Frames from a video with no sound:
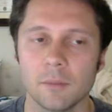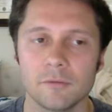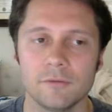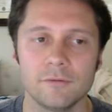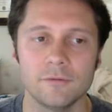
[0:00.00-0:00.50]

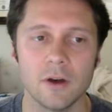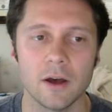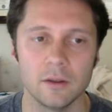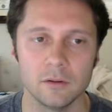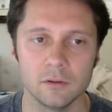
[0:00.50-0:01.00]

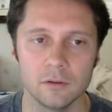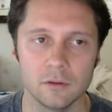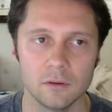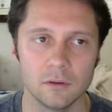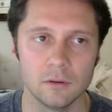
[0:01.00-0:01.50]
file.
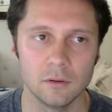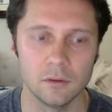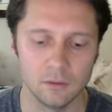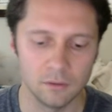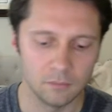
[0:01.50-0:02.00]

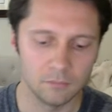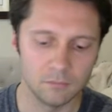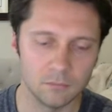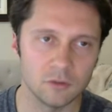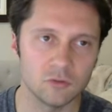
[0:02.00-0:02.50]

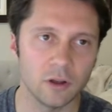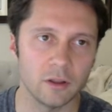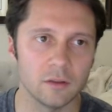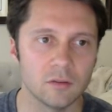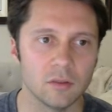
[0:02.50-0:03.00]
Let's try
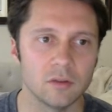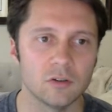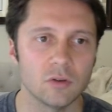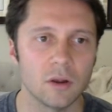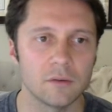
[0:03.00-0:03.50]
it. Let's
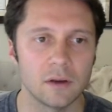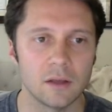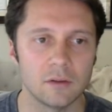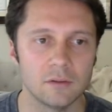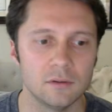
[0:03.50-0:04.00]
just try it right
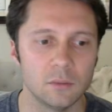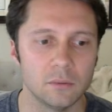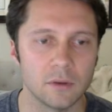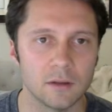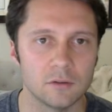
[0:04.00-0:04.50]
now and see what
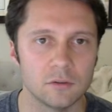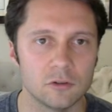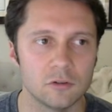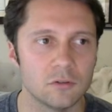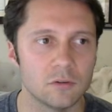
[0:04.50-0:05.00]
we got. So
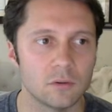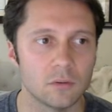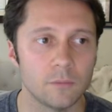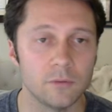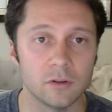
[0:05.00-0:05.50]

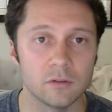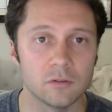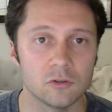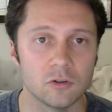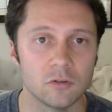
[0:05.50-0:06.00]
hopefully it
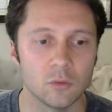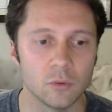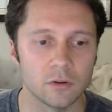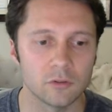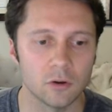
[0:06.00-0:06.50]
should still
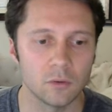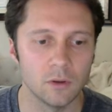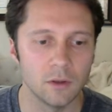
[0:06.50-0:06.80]
work. So,